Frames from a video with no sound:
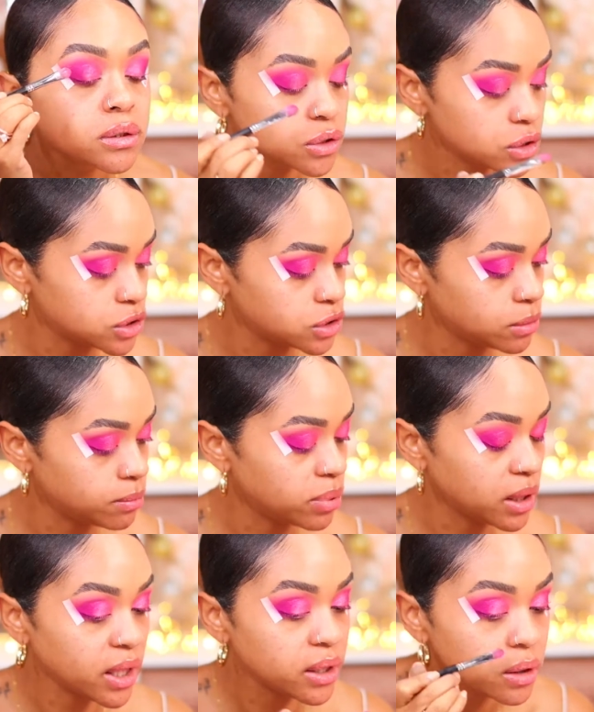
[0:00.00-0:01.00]
just to
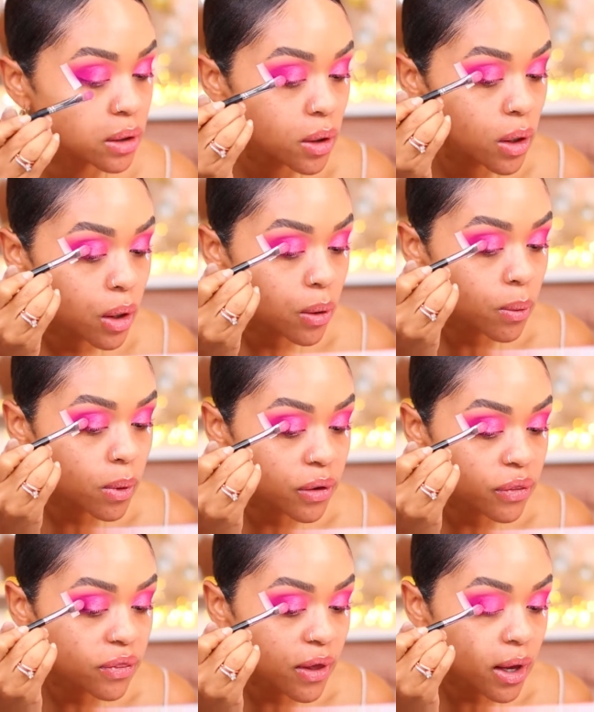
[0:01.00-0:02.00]
blend
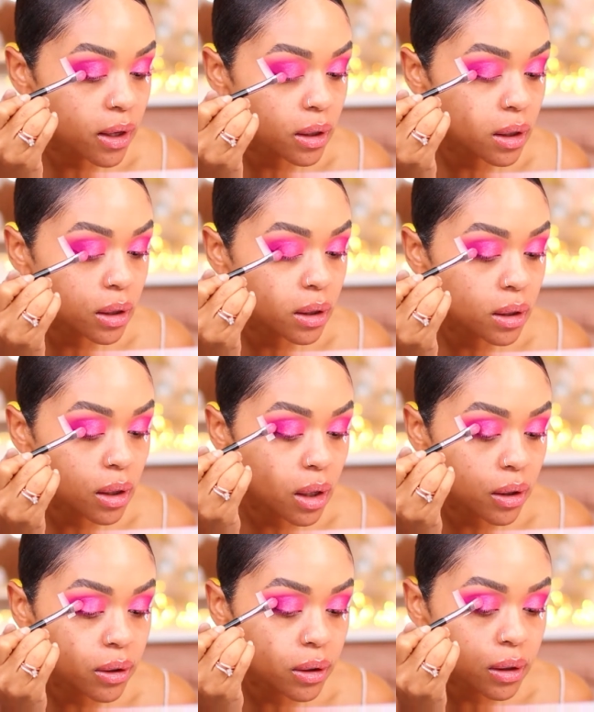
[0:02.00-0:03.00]
with that
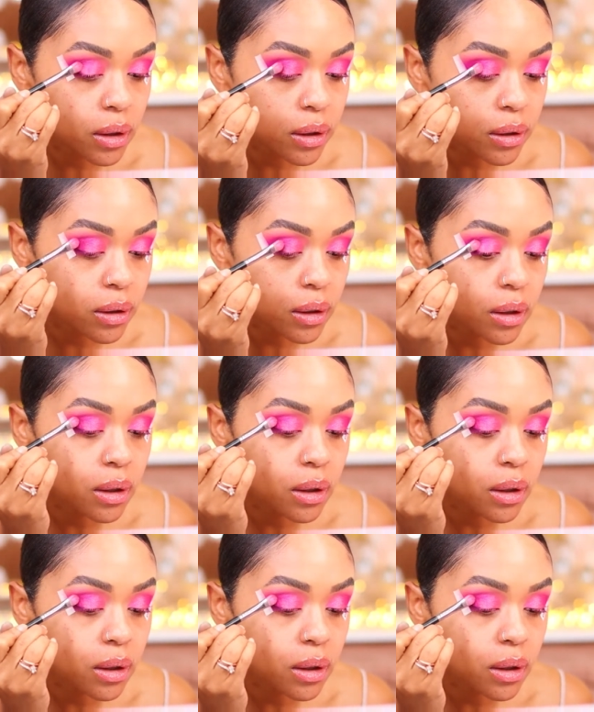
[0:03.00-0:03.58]
other glitter.